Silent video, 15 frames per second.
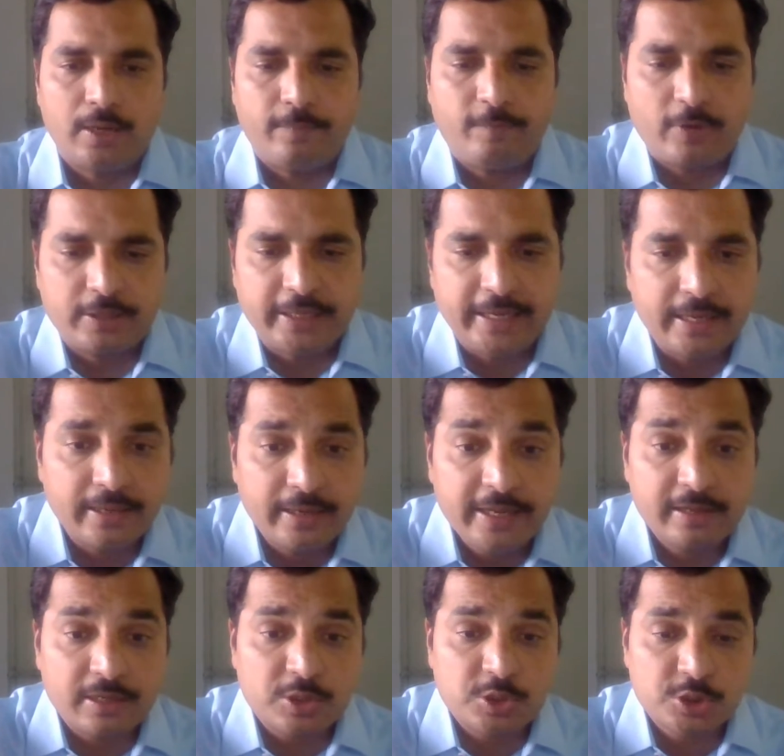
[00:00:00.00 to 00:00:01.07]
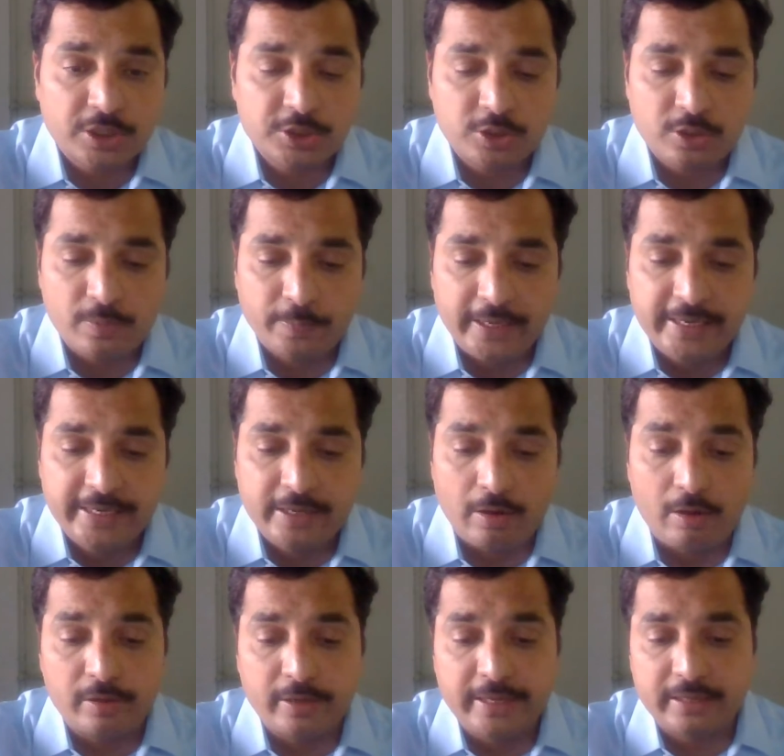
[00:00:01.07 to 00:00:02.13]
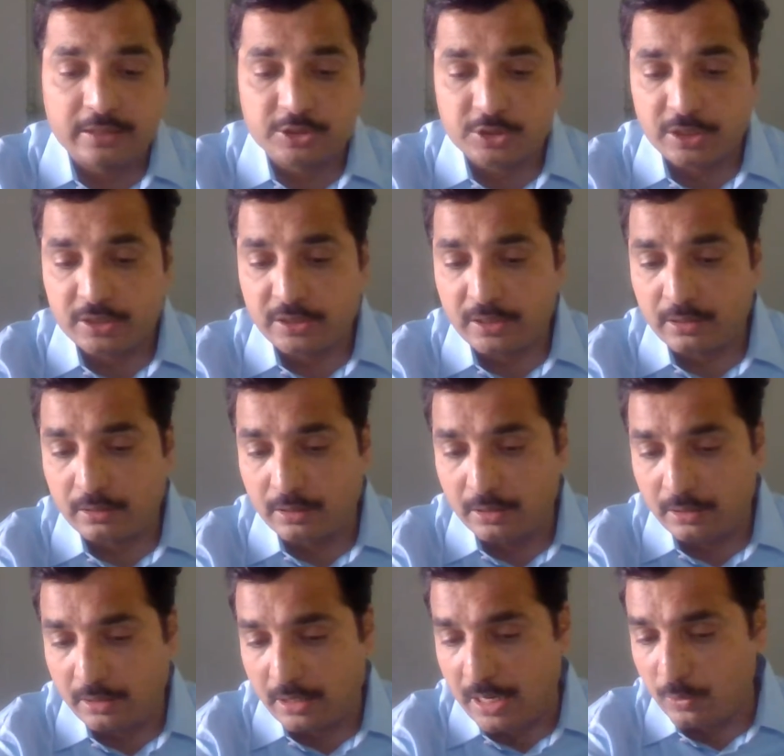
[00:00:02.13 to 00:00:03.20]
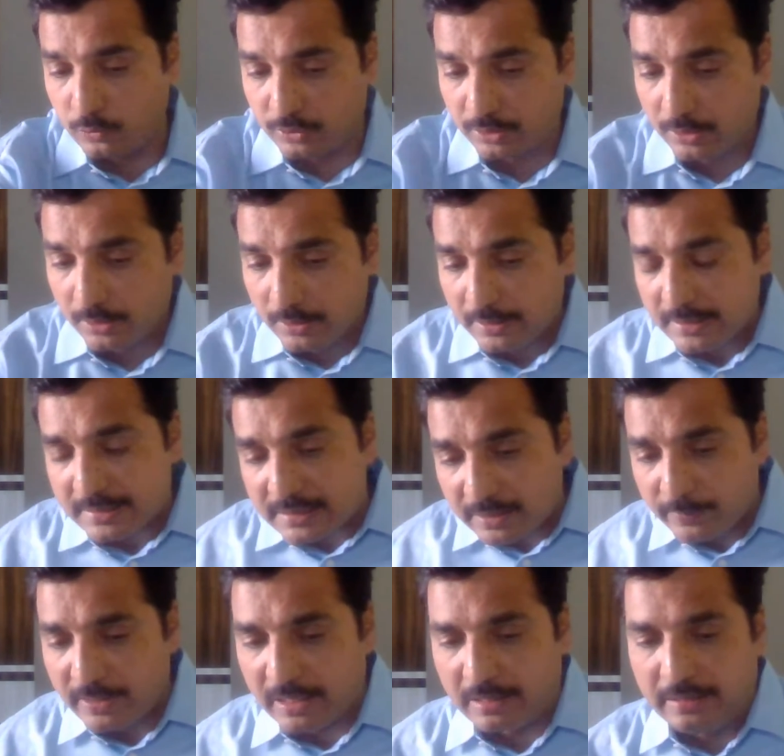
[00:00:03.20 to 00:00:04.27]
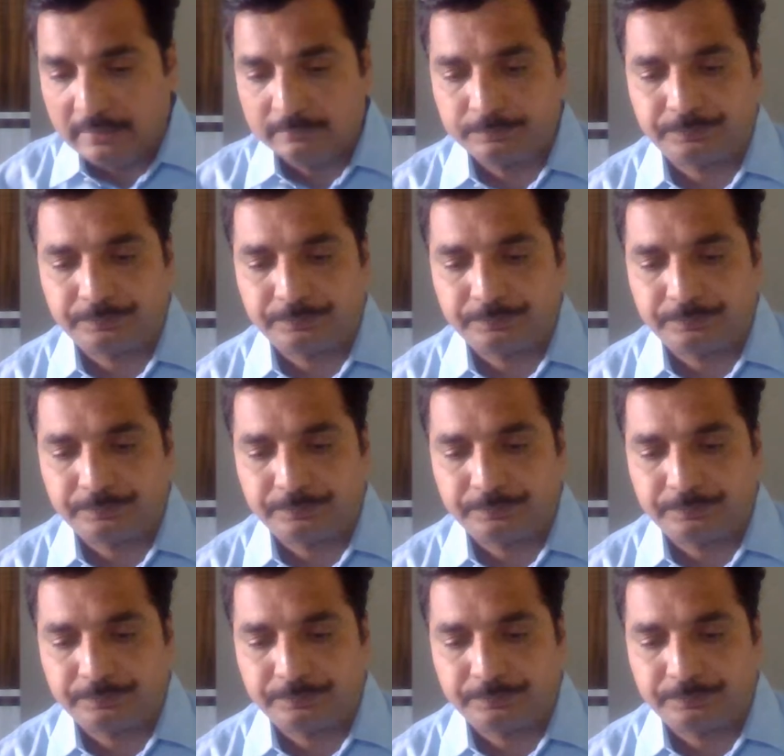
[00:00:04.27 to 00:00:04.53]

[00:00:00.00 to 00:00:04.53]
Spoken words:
for the reconstruction of any already constructed house. Similarly,